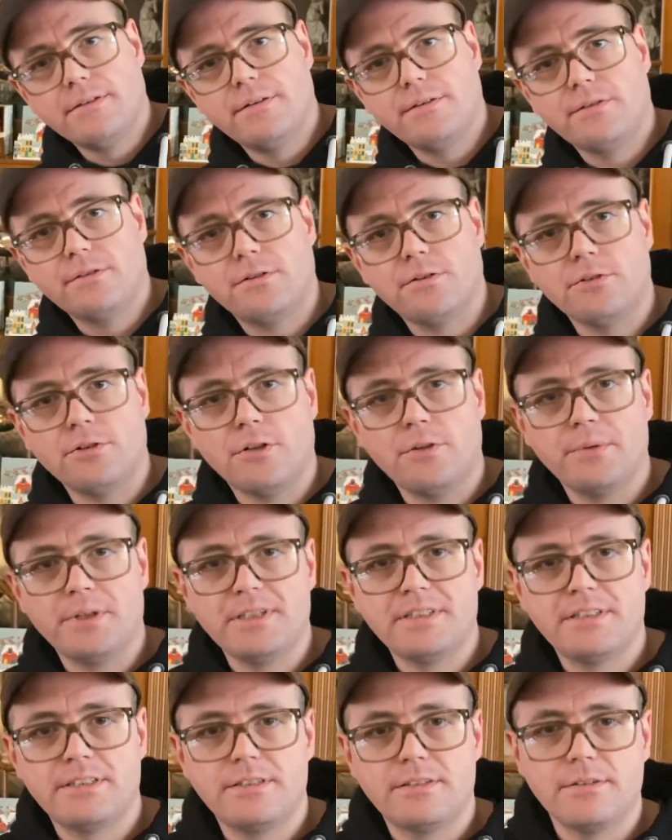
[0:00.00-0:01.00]
You can
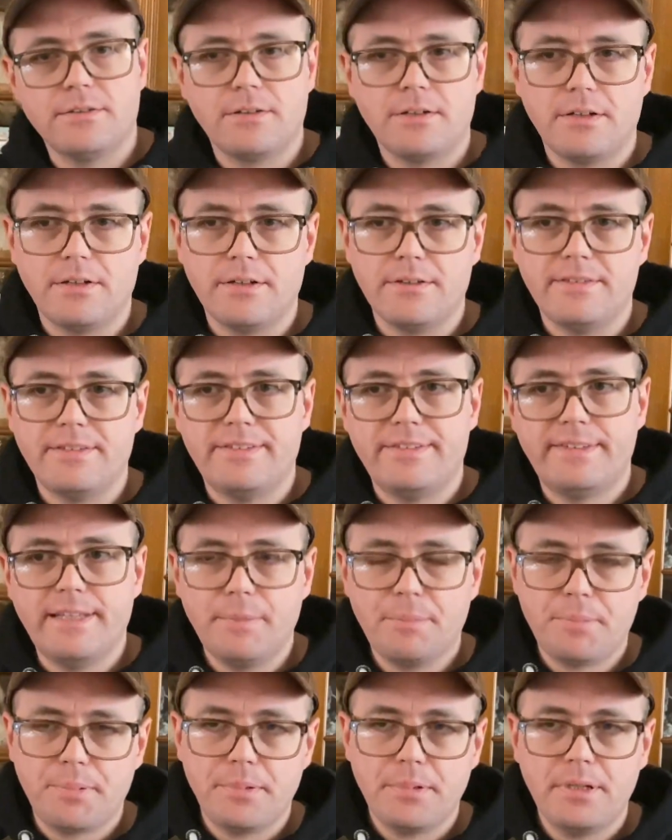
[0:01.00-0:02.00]
always
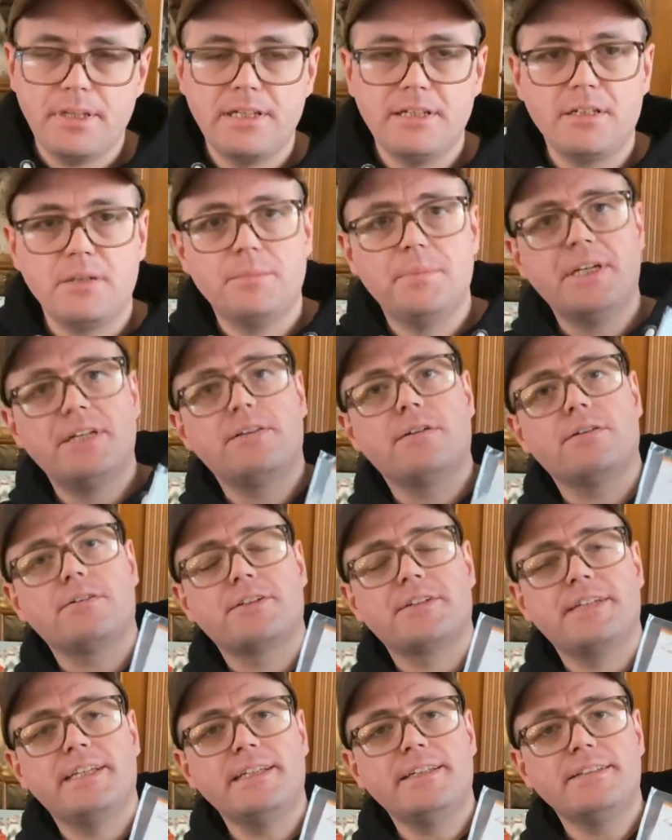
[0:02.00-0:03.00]
dip a little bit
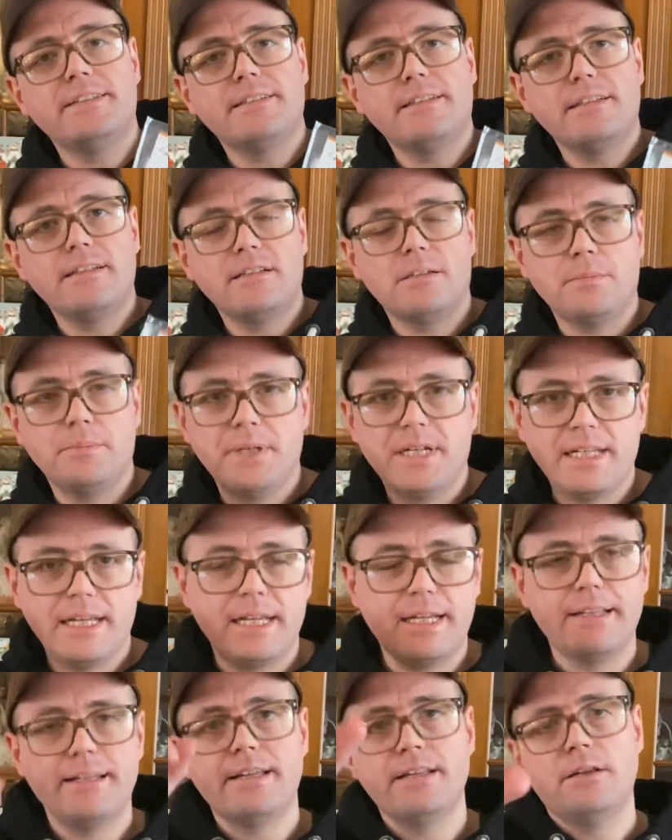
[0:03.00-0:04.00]
or tilt a little bit,
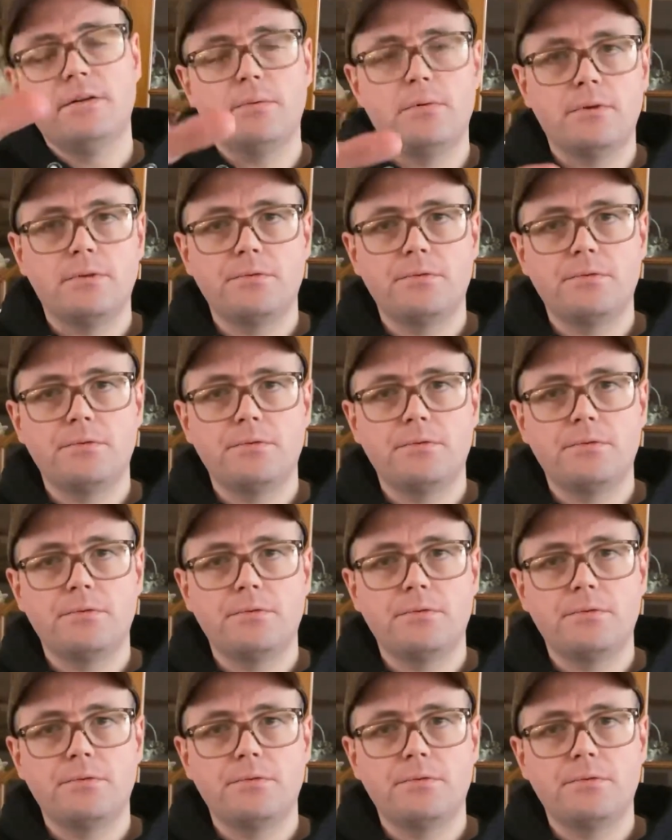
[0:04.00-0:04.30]
and then it will